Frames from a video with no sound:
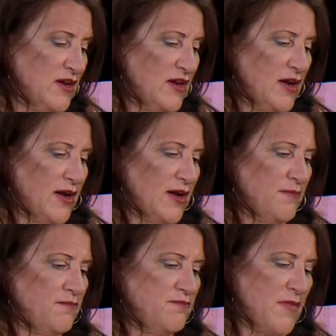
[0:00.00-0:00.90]

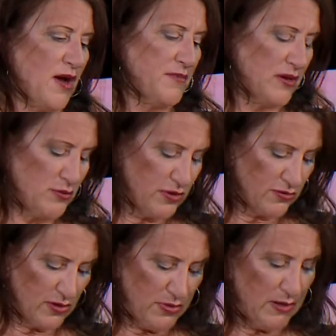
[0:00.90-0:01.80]
Um, I'm not always
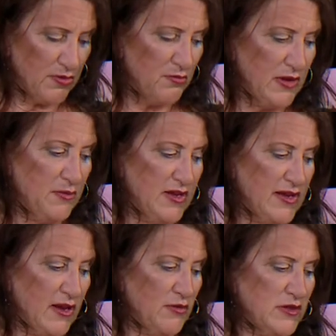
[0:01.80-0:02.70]
drawing people. Maybe
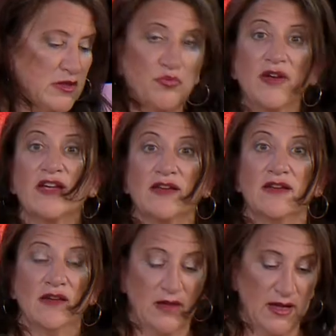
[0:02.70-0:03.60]
now it's spring
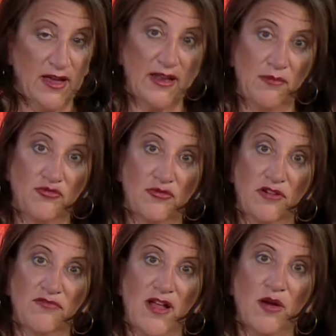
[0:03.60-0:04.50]
and I'm drawing
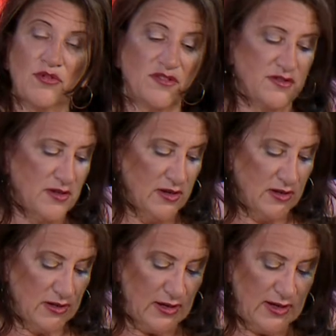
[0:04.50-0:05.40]
flowers.
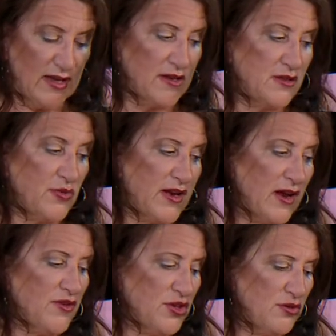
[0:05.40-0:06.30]
Again, it's
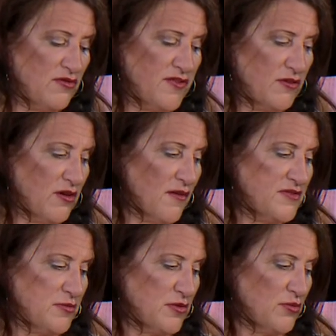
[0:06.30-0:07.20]
whatever you feel
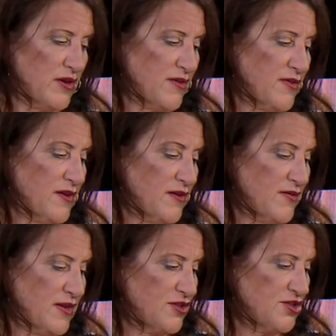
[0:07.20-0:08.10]
comfortable with.
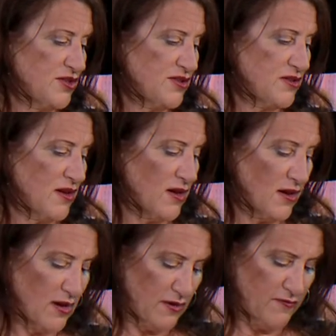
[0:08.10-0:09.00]
It's just a,
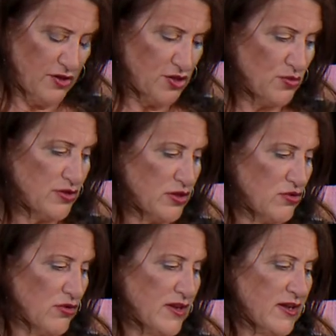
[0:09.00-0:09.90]
a visual
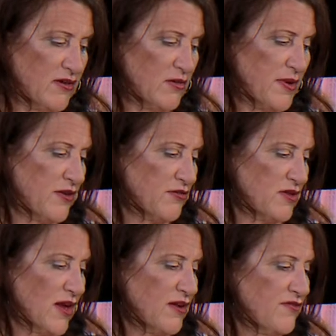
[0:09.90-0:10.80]
story here about your
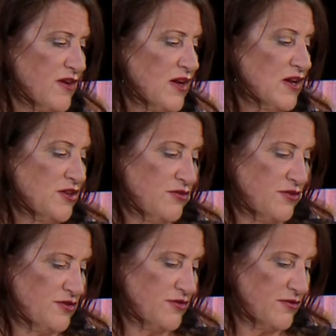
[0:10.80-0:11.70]
life. You
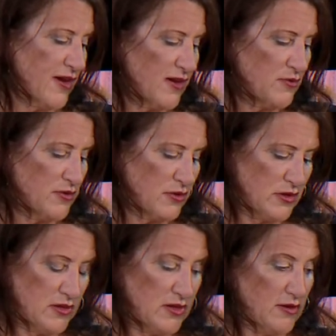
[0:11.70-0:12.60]
can do your
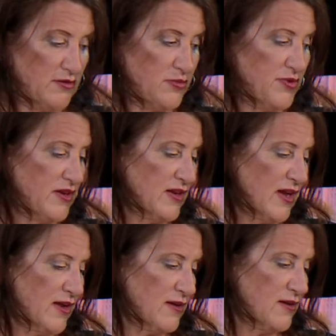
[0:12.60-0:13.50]
animals. Here's spring again.